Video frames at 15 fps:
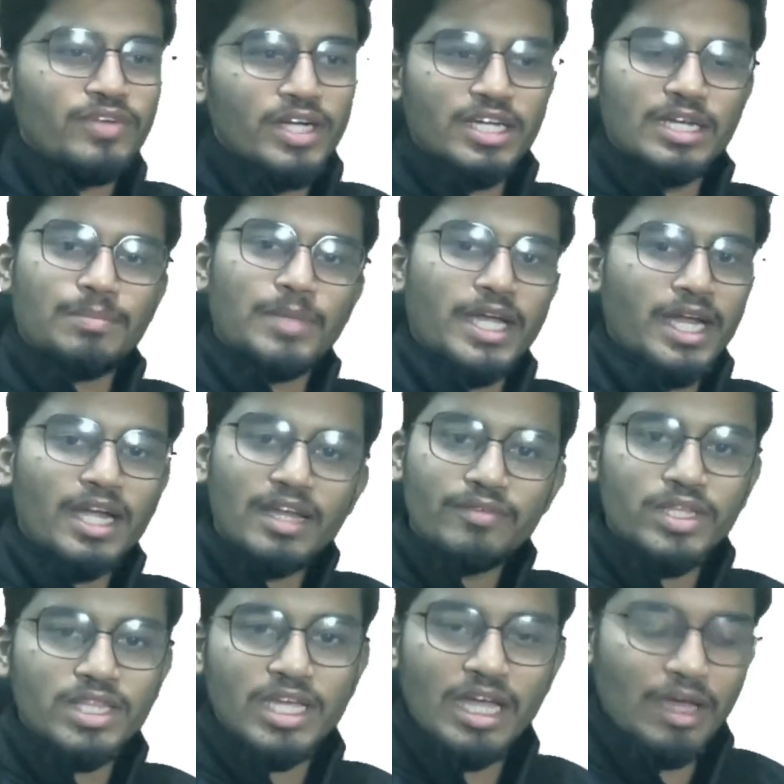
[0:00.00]
Front end, back end,
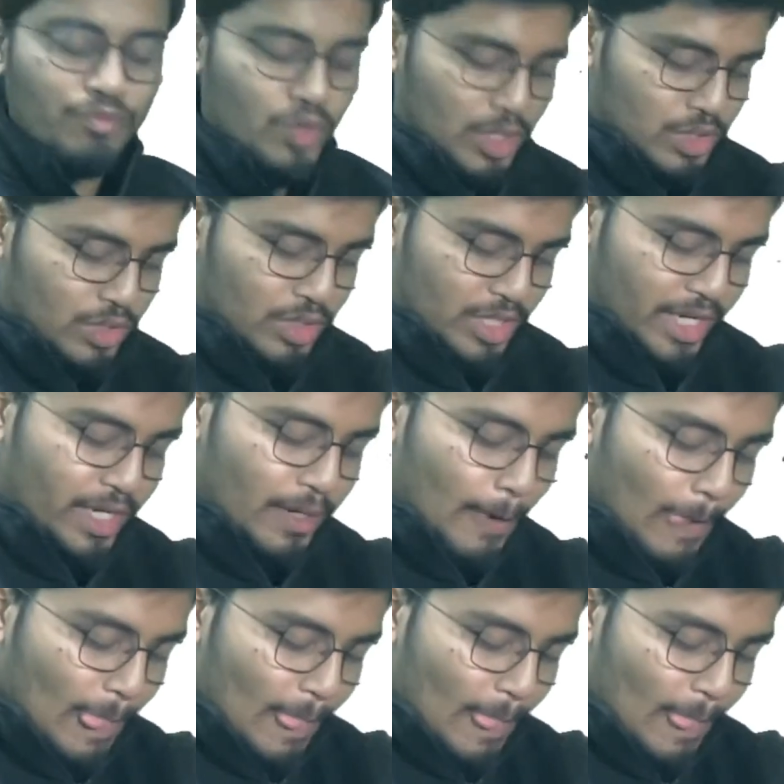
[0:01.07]
everything I have worked on, right?